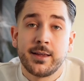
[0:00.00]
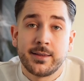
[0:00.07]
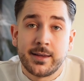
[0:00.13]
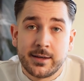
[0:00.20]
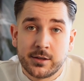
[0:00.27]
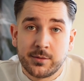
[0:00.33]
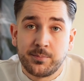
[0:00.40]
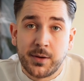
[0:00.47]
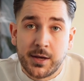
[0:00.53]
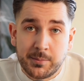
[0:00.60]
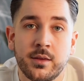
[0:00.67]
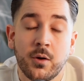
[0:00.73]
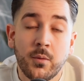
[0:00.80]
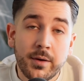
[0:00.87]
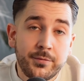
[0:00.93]
take the
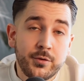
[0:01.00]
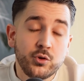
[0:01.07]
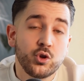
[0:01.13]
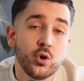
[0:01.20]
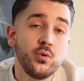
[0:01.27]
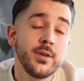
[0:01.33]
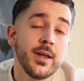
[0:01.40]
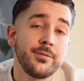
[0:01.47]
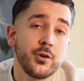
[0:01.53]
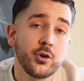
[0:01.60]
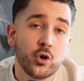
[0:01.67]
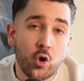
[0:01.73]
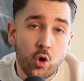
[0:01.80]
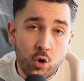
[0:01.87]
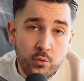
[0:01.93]
payment. Now, if you don't have
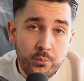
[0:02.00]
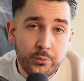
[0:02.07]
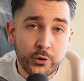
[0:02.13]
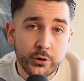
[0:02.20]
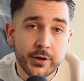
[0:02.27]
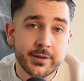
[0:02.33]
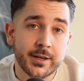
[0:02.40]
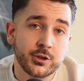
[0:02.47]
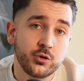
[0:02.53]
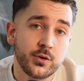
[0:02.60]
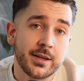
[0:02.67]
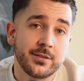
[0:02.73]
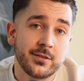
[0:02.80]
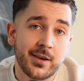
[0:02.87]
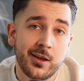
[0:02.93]
your own product that you
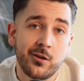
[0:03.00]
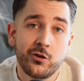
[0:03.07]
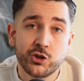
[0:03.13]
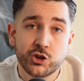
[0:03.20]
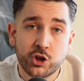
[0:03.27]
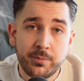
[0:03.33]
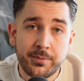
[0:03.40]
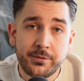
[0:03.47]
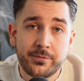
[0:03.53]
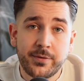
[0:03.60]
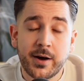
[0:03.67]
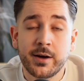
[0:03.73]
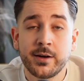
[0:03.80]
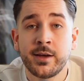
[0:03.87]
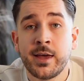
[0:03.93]
can sell on
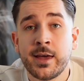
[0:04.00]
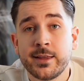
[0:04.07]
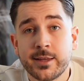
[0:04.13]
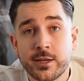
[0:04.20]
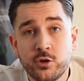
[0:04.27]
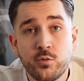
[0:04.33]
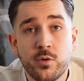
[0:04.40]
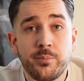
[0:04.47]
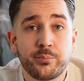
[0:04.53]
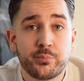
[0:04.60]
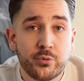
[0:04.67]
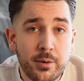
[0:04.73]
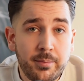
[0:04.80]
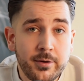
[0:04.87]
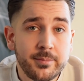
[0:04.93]
Shopify, then you will
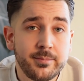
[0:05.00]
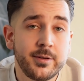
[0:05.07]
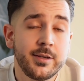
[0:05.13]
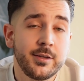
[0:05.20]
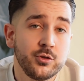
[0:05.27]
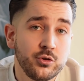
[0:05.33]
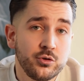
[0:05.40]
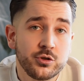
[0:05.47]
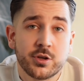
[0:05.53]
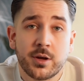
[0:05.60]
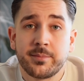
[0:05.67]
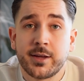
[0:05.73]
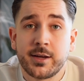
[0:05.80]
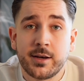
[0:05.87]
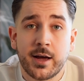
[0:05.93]
probably do
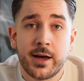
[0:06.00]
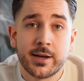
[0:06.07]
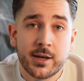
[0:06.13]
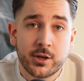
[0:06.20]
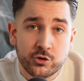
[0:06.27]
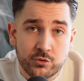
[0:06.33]
something like